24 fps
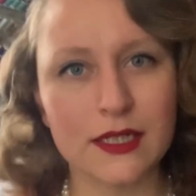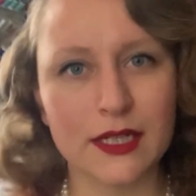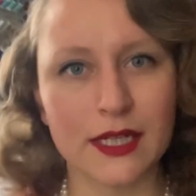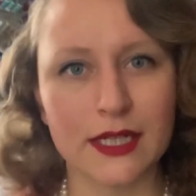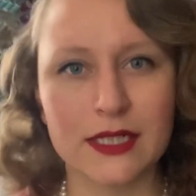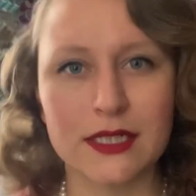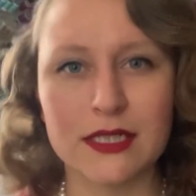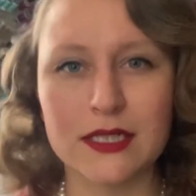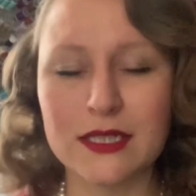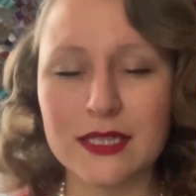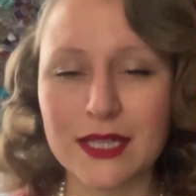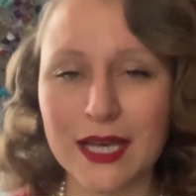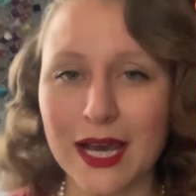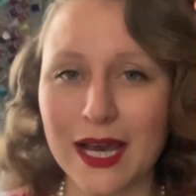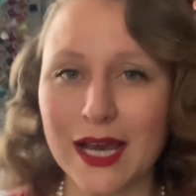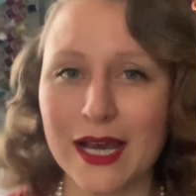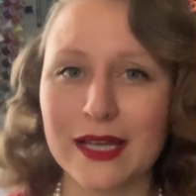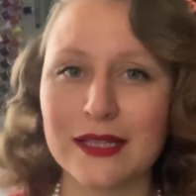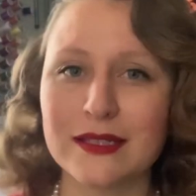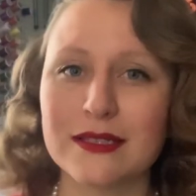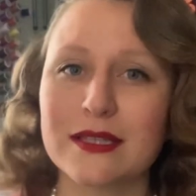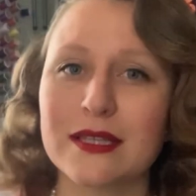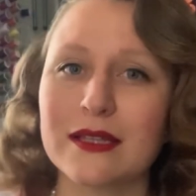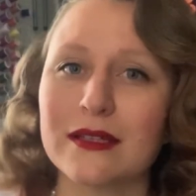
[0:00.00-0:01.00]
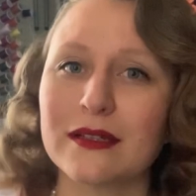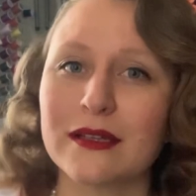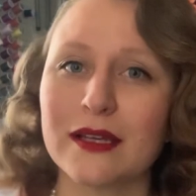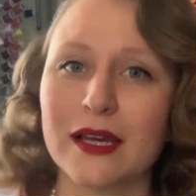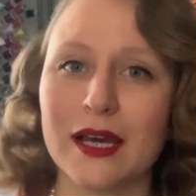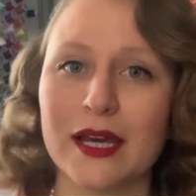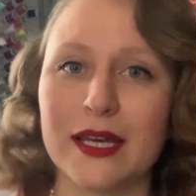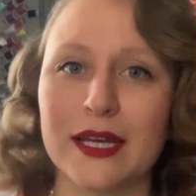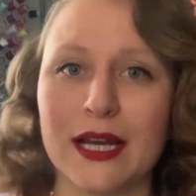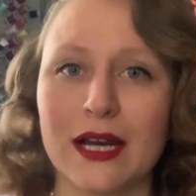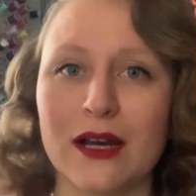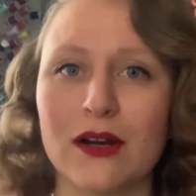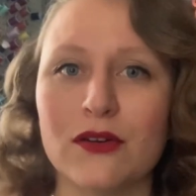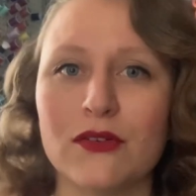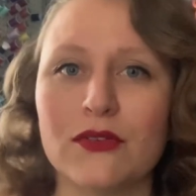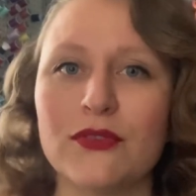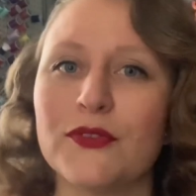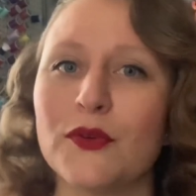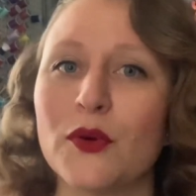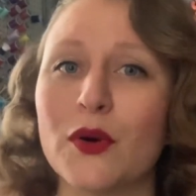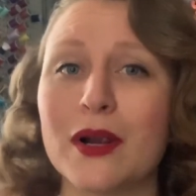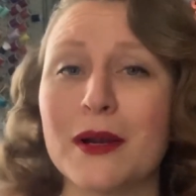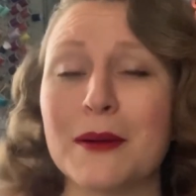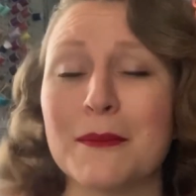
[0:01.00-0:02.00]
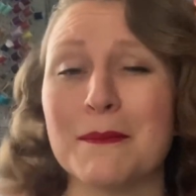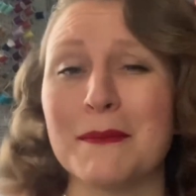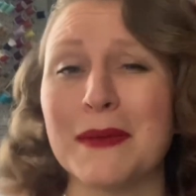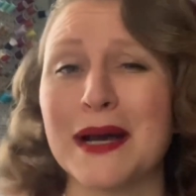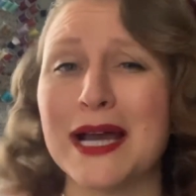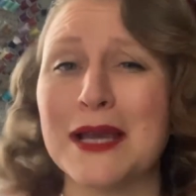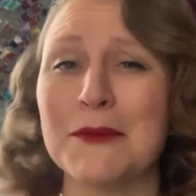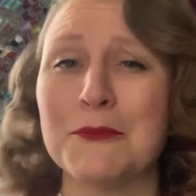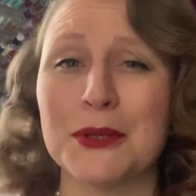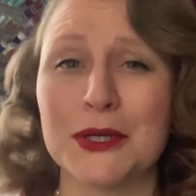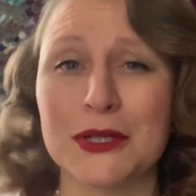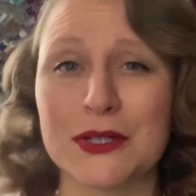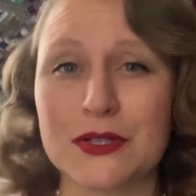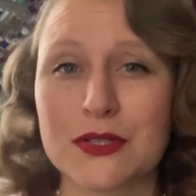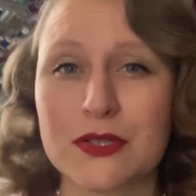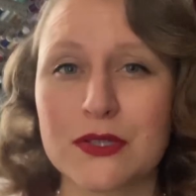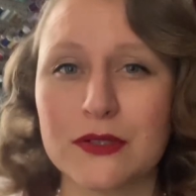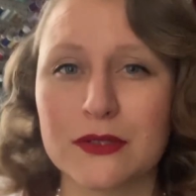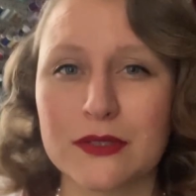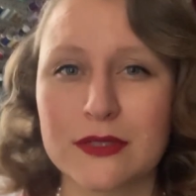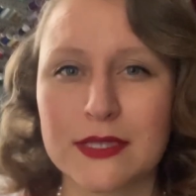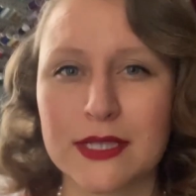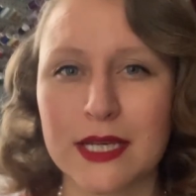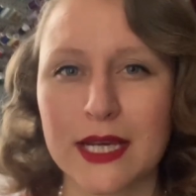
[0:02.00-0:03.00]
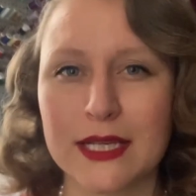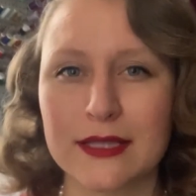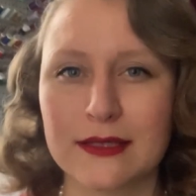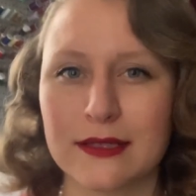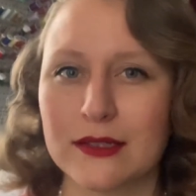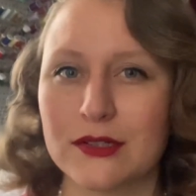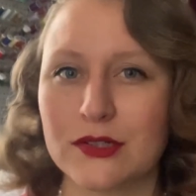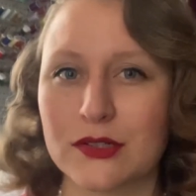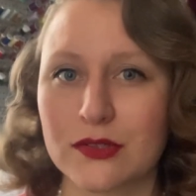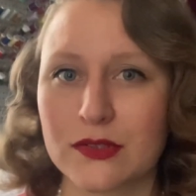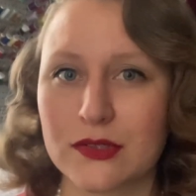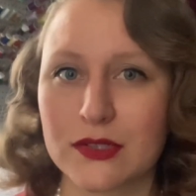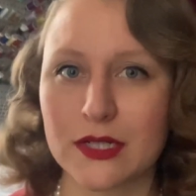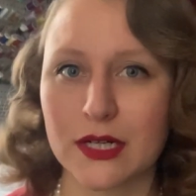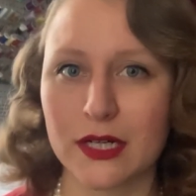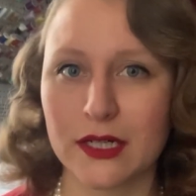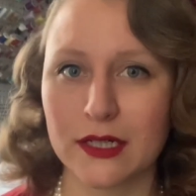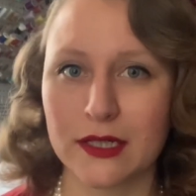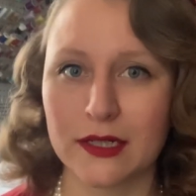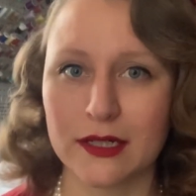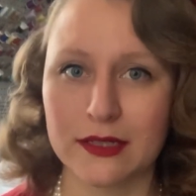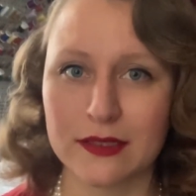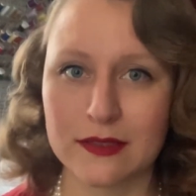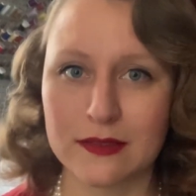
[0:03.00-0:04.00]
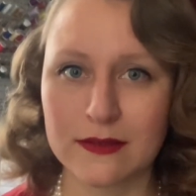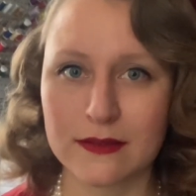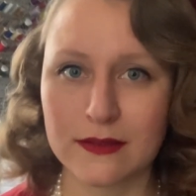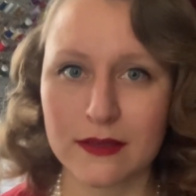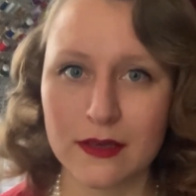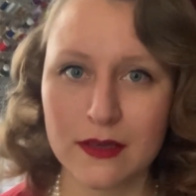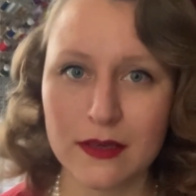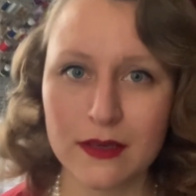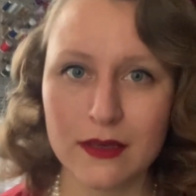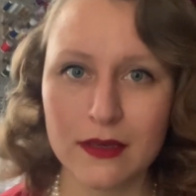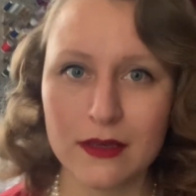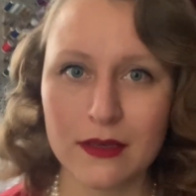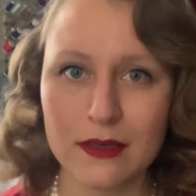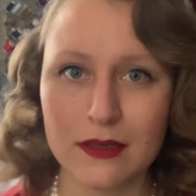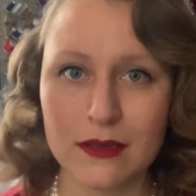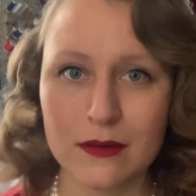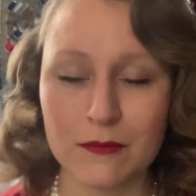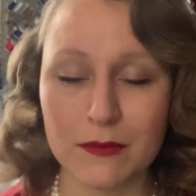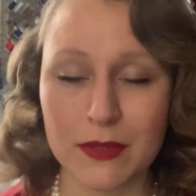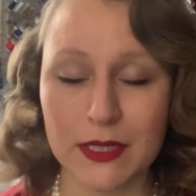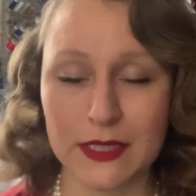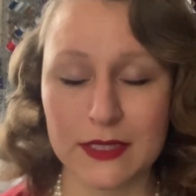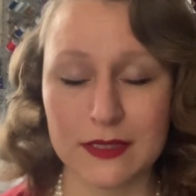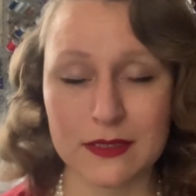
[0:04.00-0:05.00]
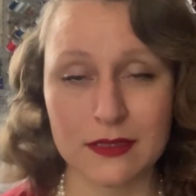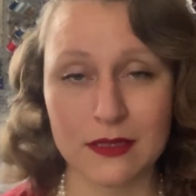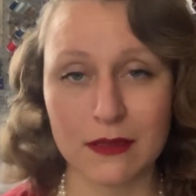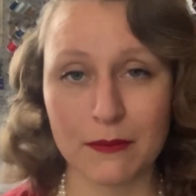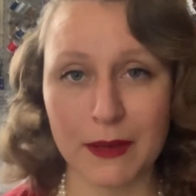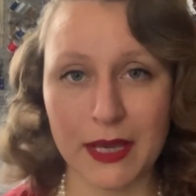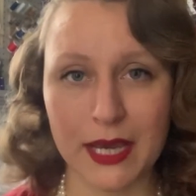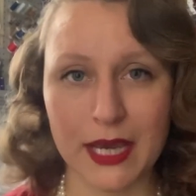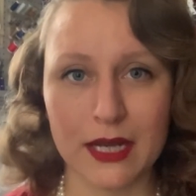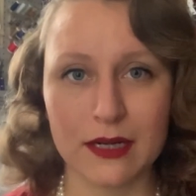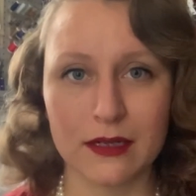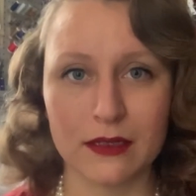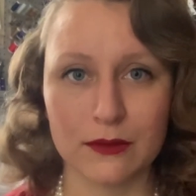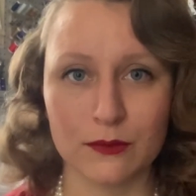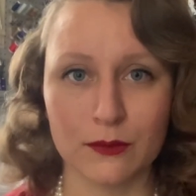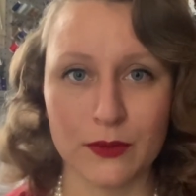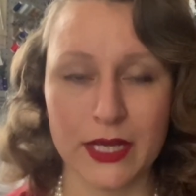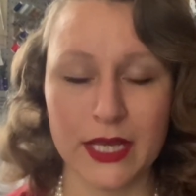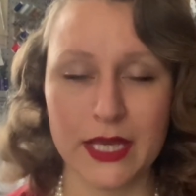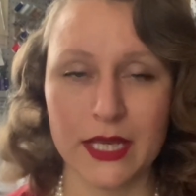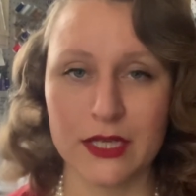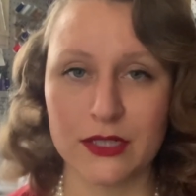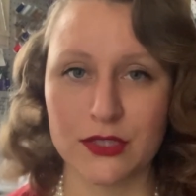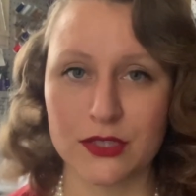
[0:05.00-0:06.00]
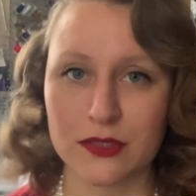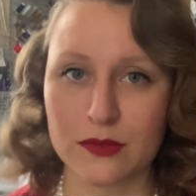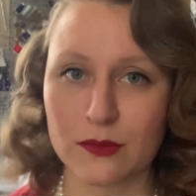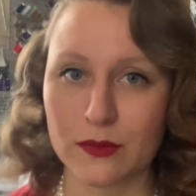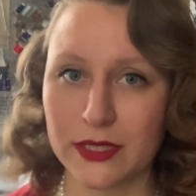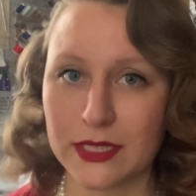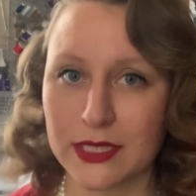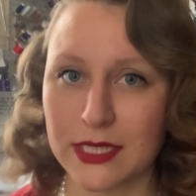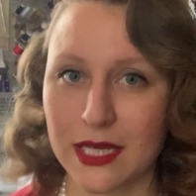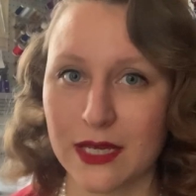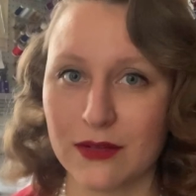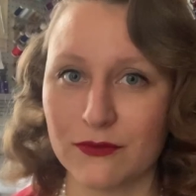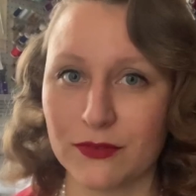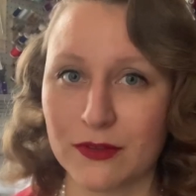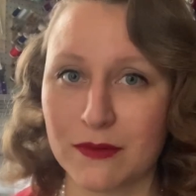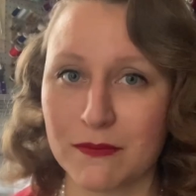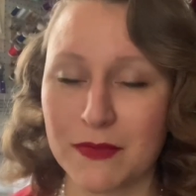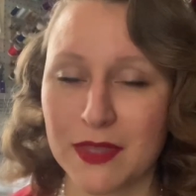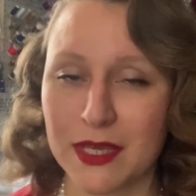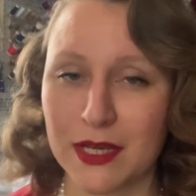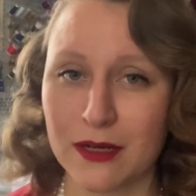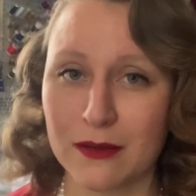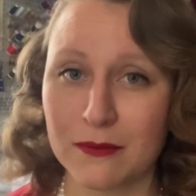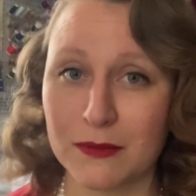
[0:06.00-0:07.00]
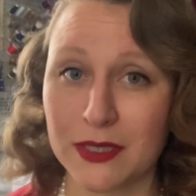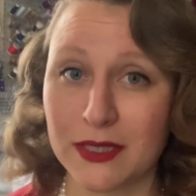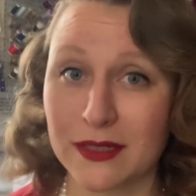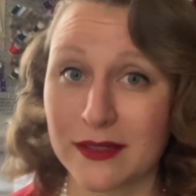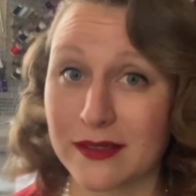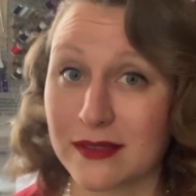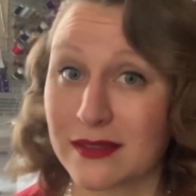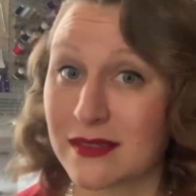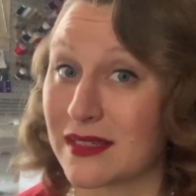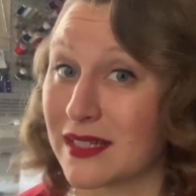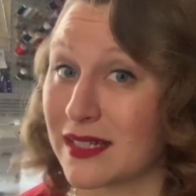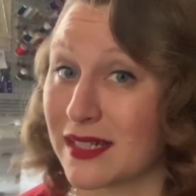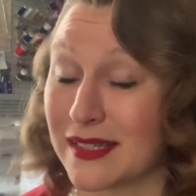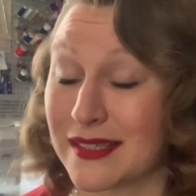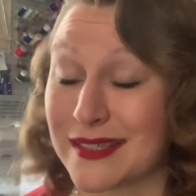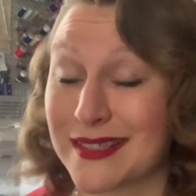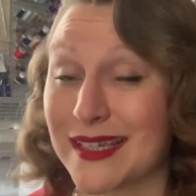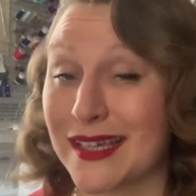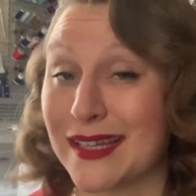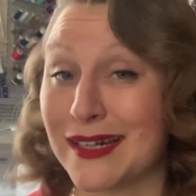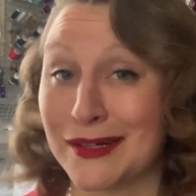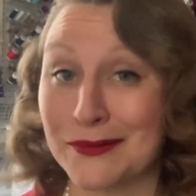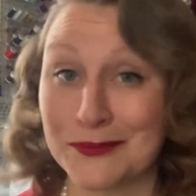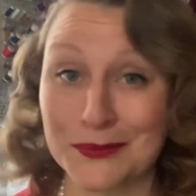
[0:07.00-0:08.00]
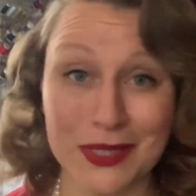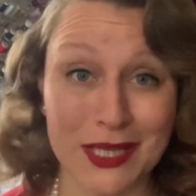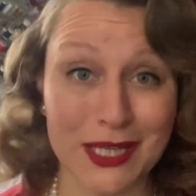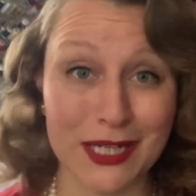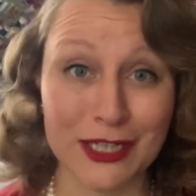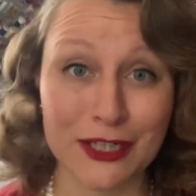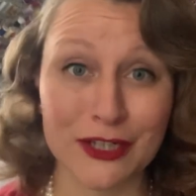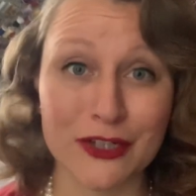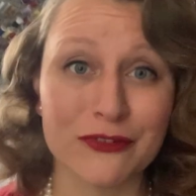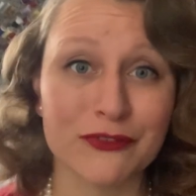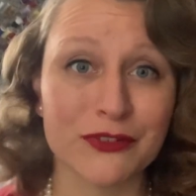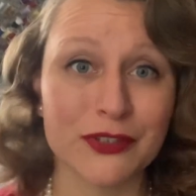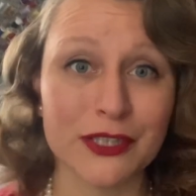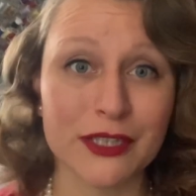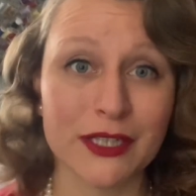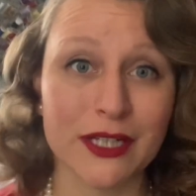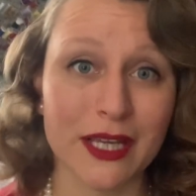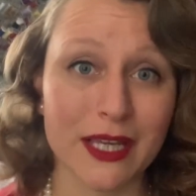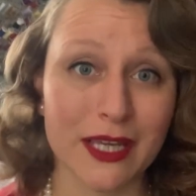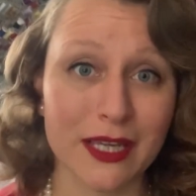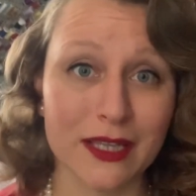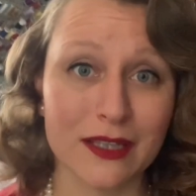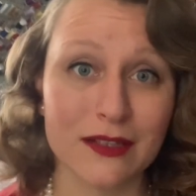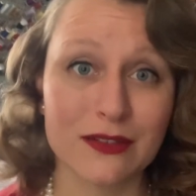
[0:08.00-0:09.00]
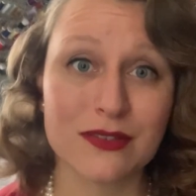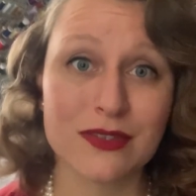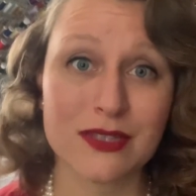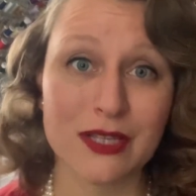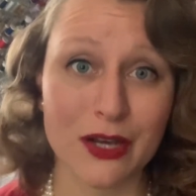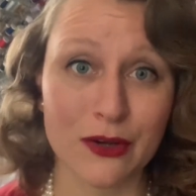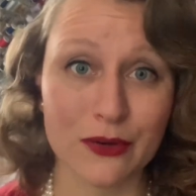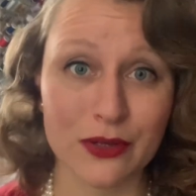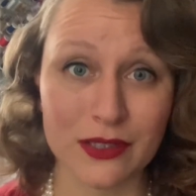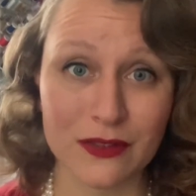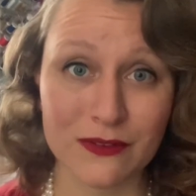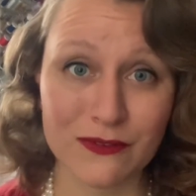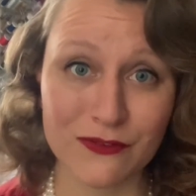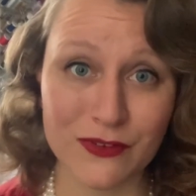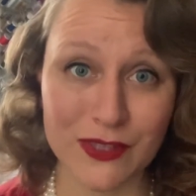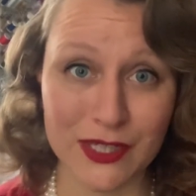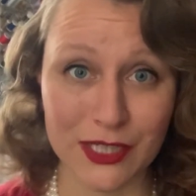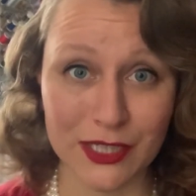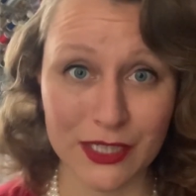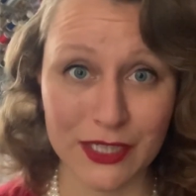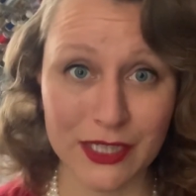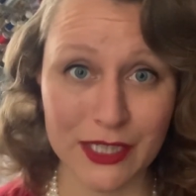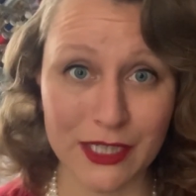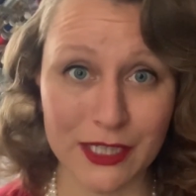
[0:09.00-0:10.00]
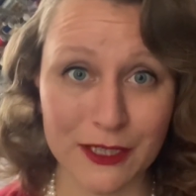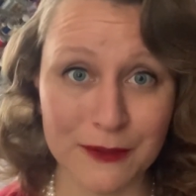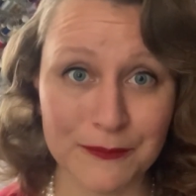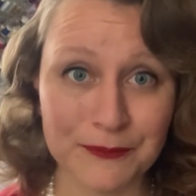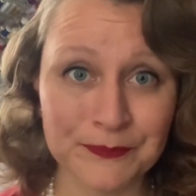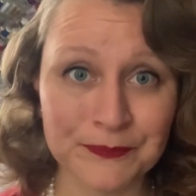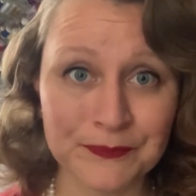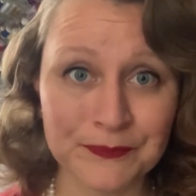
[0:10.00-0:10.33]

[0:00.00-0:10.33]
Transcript: I did not cut out for my personal size. I just started as big as the pattern went and just went down from there because, like I said, I'm getting over a sewing fear here.